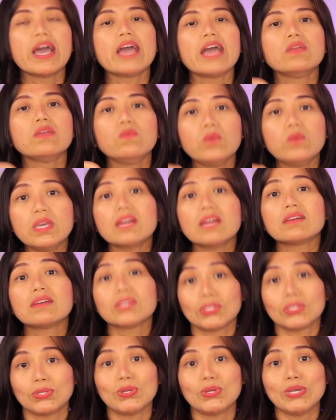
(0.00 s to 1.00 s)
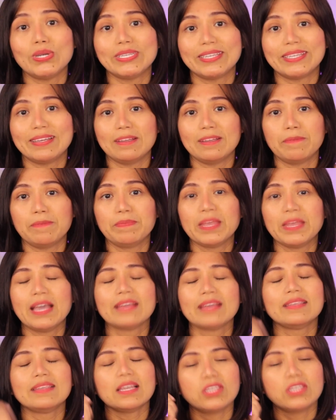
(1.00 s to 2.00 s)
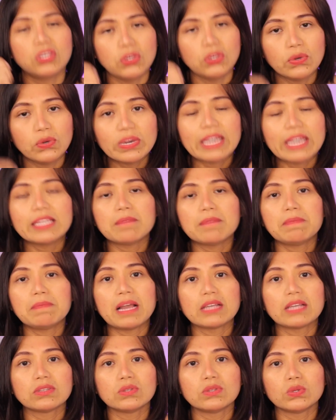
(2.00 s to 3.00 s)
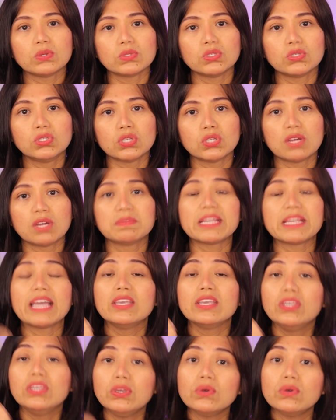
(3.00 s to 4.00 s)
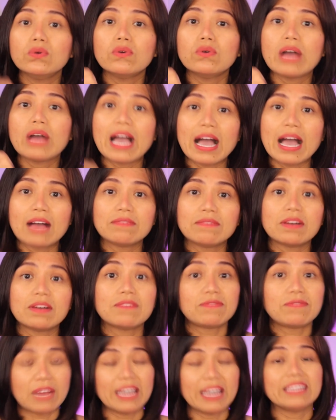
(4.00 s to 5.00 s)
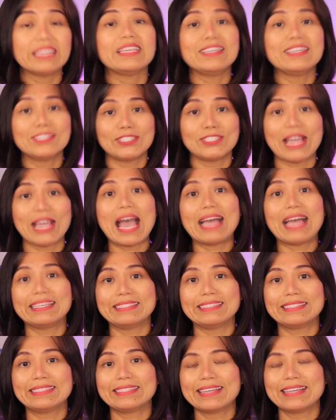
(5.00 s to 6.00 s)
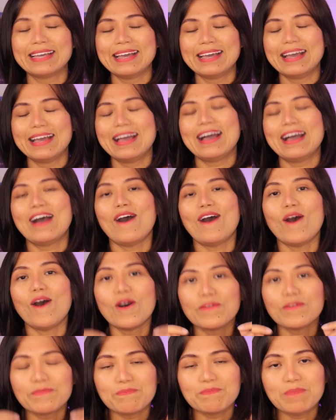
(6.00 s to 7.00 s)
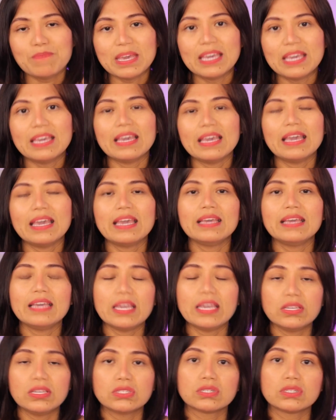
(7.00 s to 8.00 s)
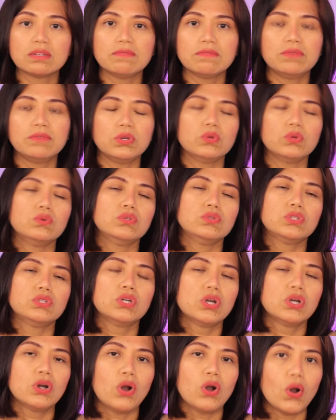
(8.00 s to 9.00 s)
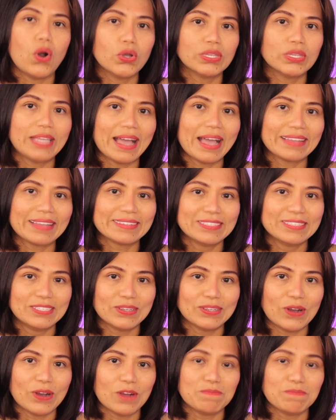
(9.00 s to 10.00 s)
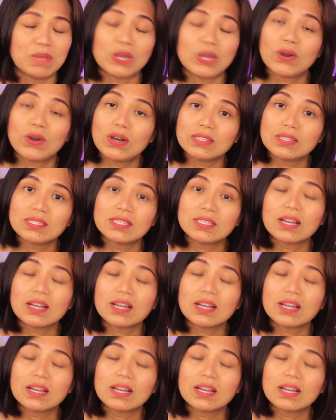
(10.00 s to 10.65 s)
and we are certain that you can apply to those jobs and you have a fighting chance of being interviewed on that job, because the